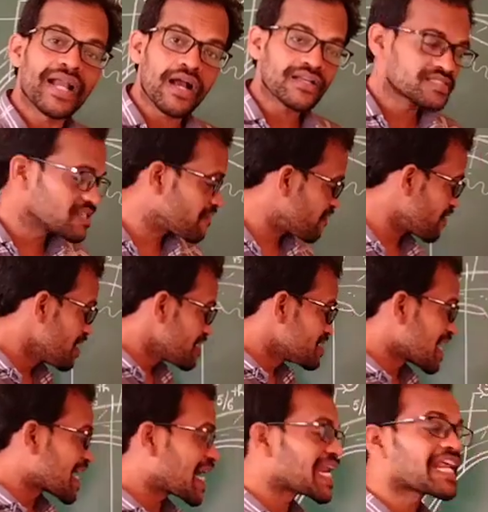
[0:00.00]
because of
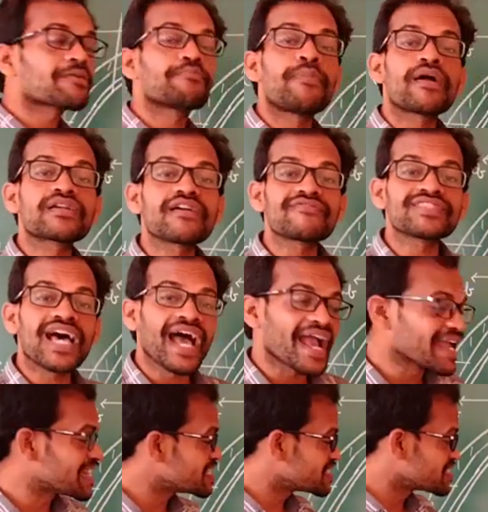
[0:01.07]
the color part of the
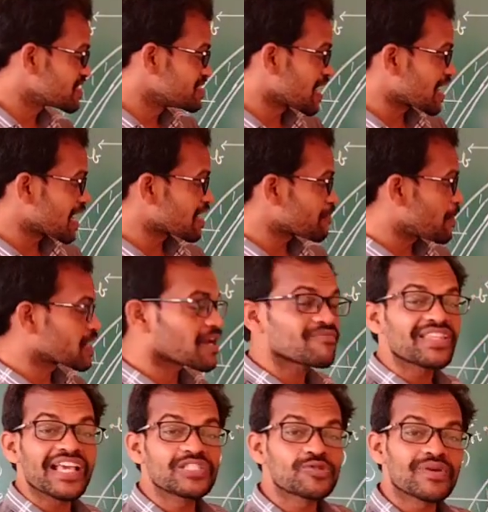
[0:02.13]
iris. The color part
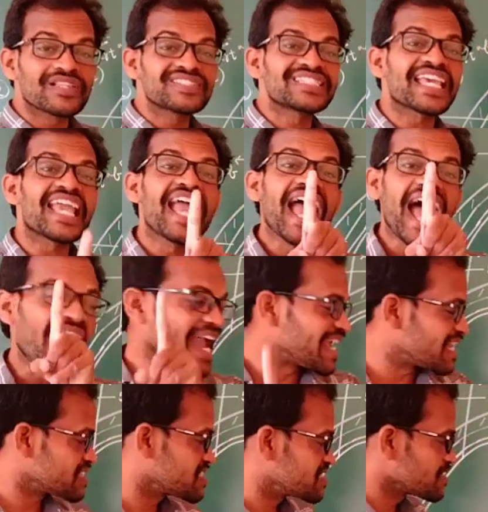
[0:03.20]
of the is known as a
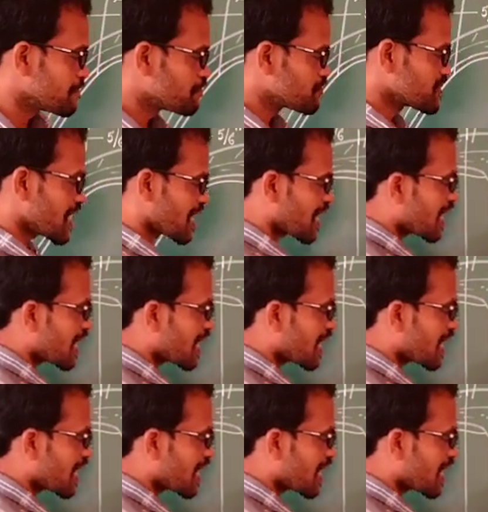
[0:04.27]
iris. The